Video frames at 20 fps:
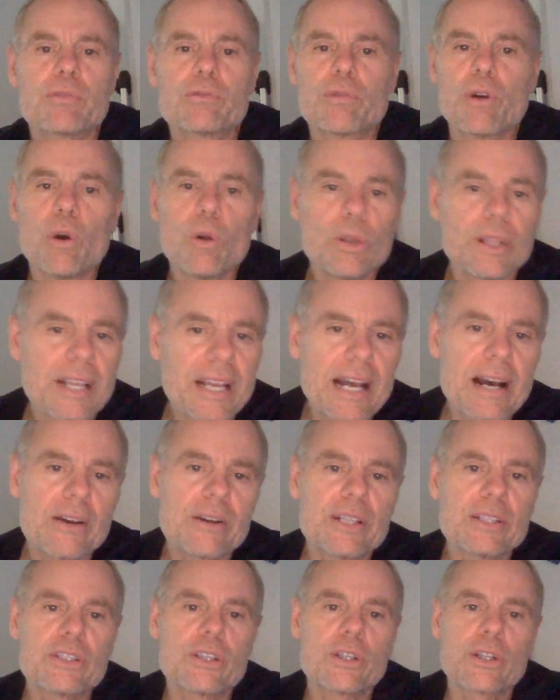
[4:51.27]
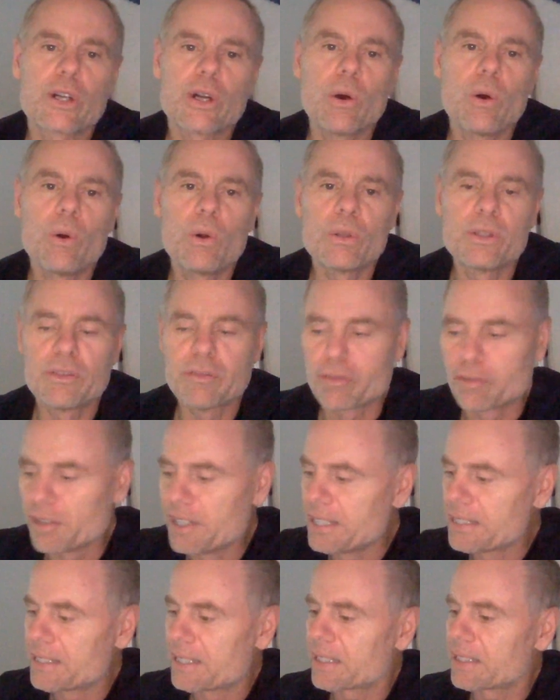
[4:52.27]
rolling out into the cold and
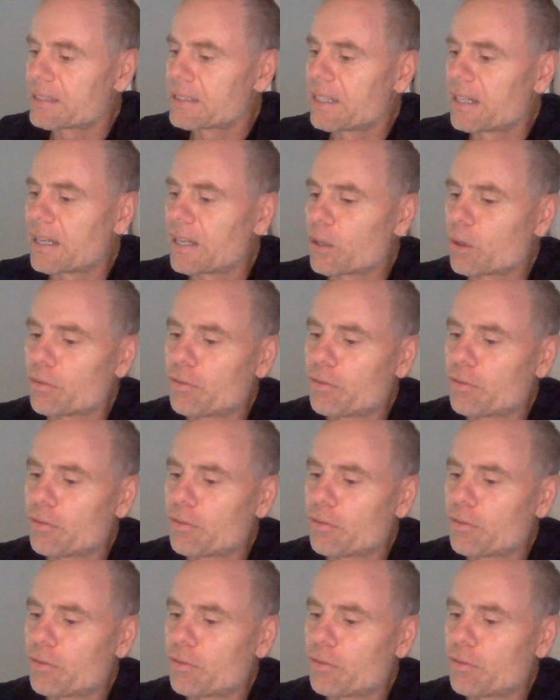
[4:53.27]
freezing and dying,